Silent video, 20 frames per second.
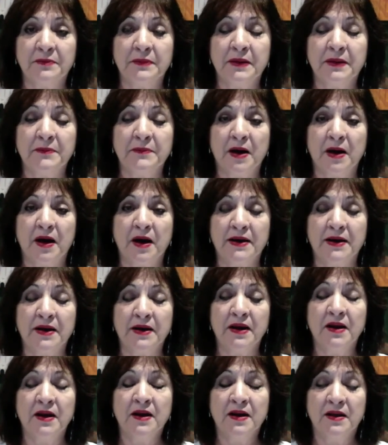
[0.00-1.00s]
mine
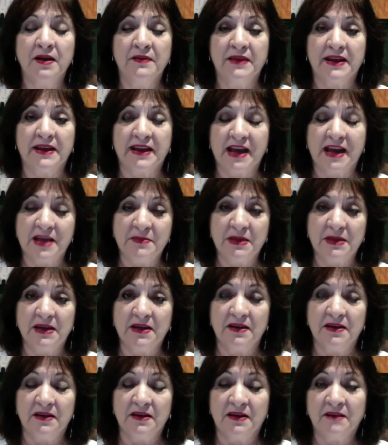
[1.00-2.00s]
that came
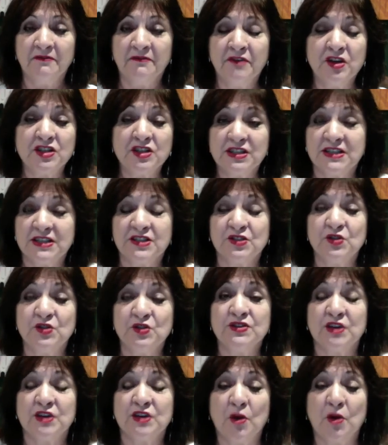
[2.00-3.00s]
in virtually as soon as
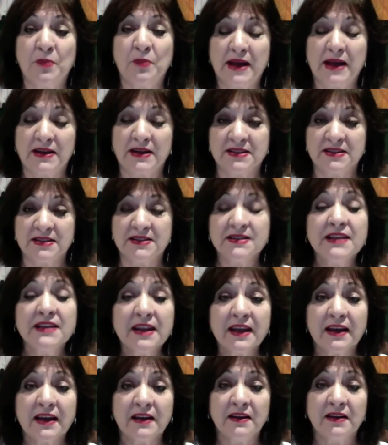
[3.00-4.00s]
I got back. Says,
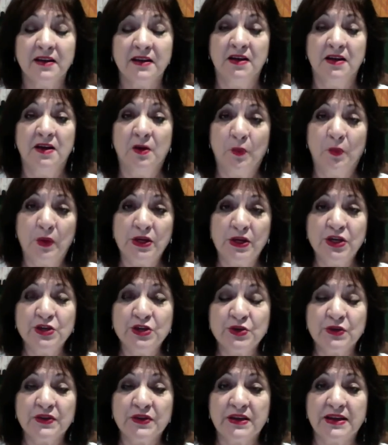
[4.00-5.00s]
Nila, when are you
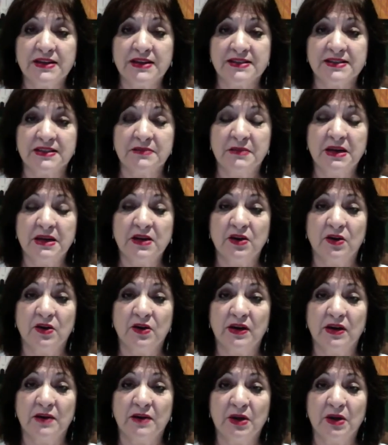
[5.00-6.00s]
doing the next Camino?
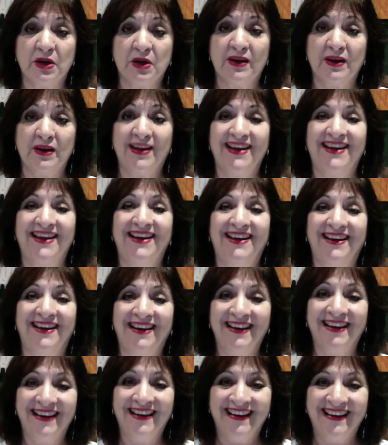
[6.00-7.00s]
And I'm going,
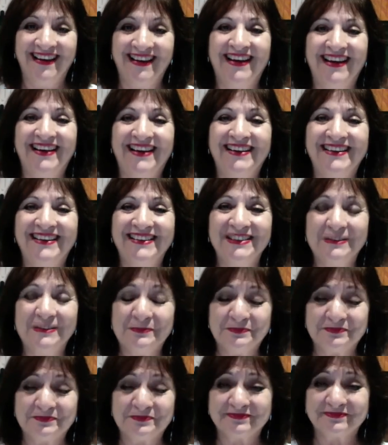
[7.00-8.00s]
oh,
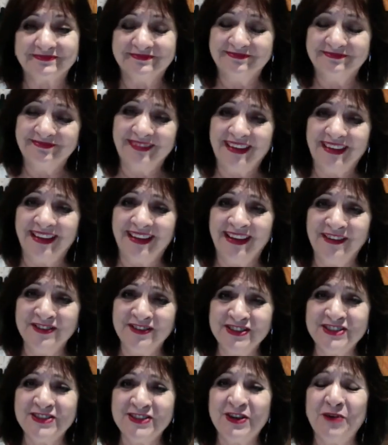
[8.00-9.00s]
I've
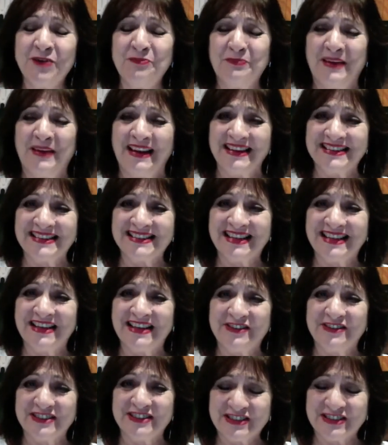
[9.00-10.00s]
just got back,
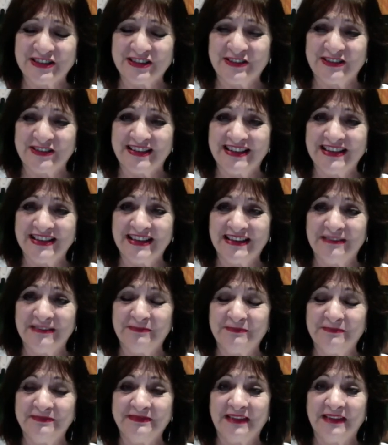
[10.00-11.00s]
Sandra. Sorry, I
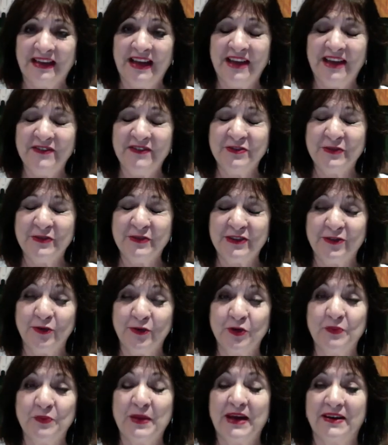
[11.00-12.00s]
haven't really
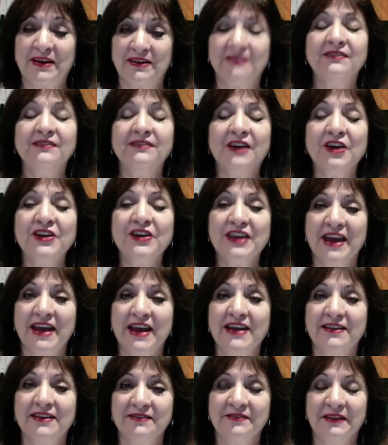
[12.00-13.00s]
thought about it.
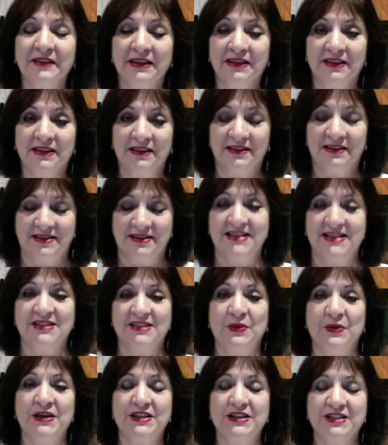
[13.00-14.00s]
Okay. Next
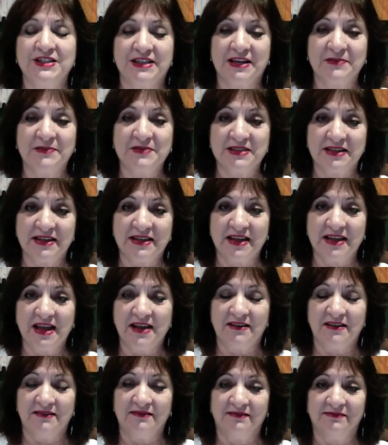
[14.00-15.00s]
week she comes in
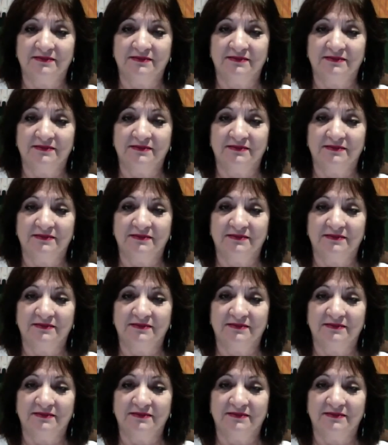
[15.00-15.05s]
again.